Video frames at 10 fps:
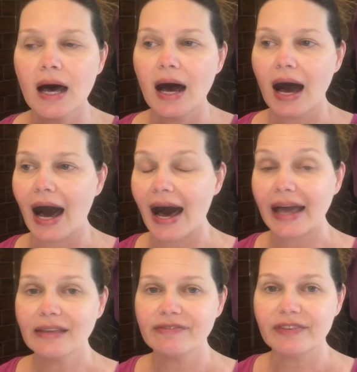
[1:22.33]

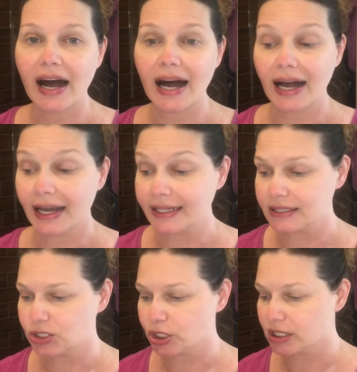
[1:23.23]
I
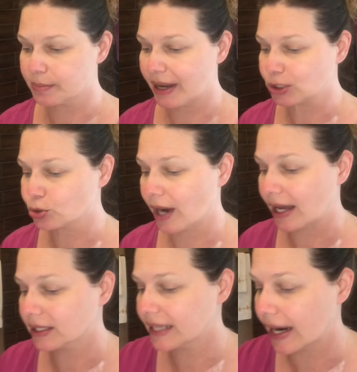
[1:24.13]
find just by
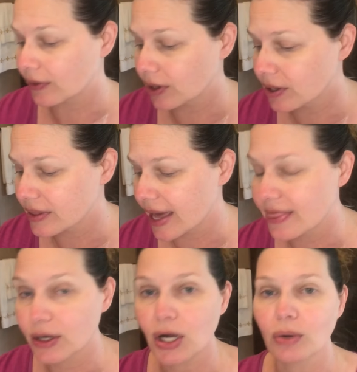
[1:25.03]
trial and error that
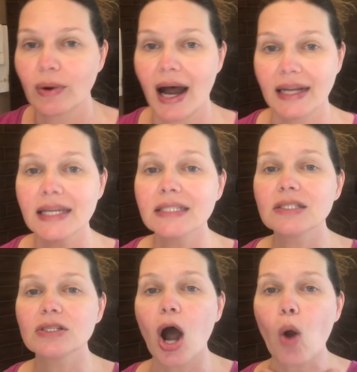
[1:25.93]
the
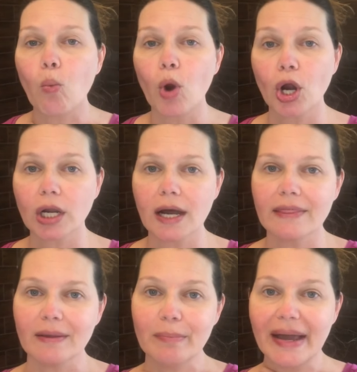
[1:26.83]
carotids work
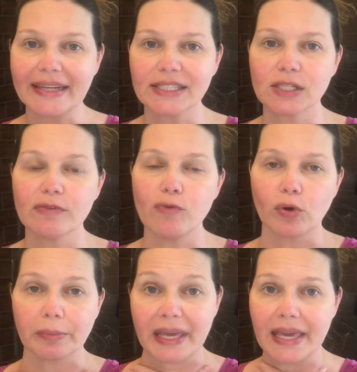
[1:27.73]
the best
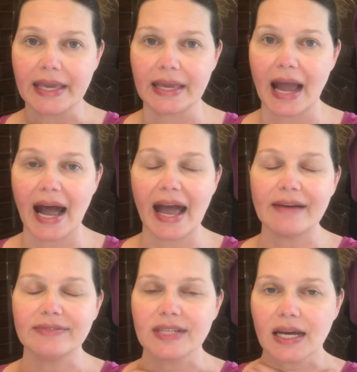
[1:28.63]
for me. I
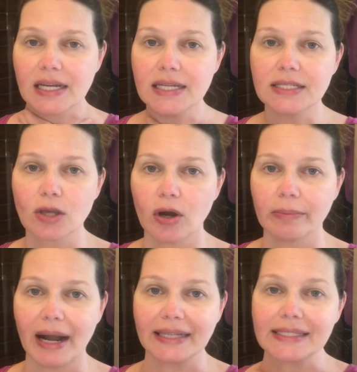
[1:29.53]
have done it on
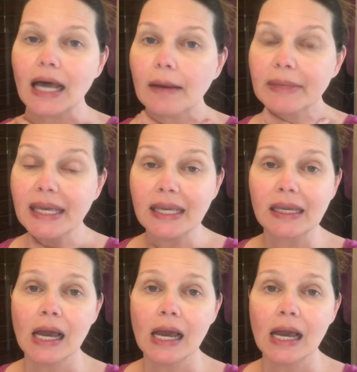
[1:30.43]
my tummy,